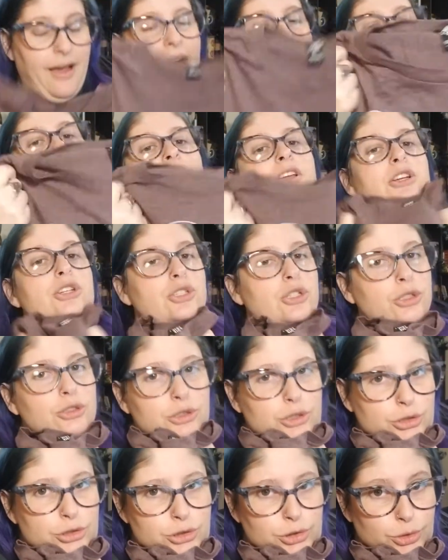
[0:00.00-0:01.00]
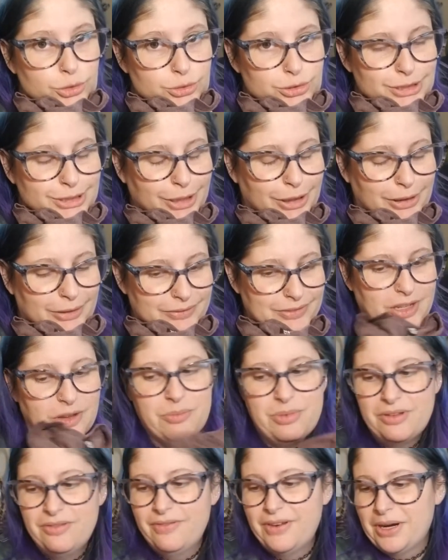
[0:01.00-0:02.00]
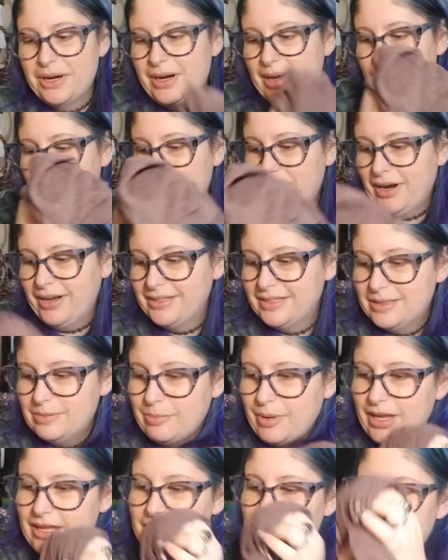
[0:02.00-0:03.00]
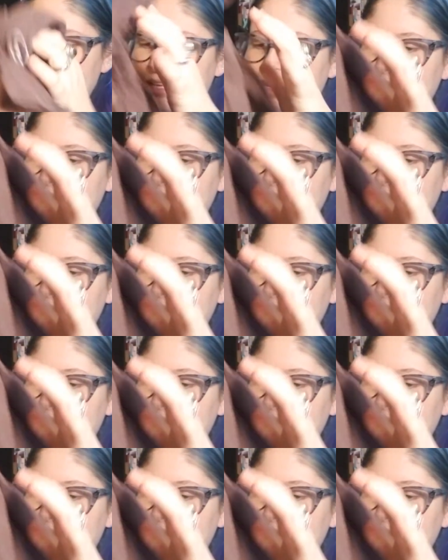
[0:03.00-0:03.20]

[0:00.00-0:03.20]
Their shirts are so soft. I've been very impressed by the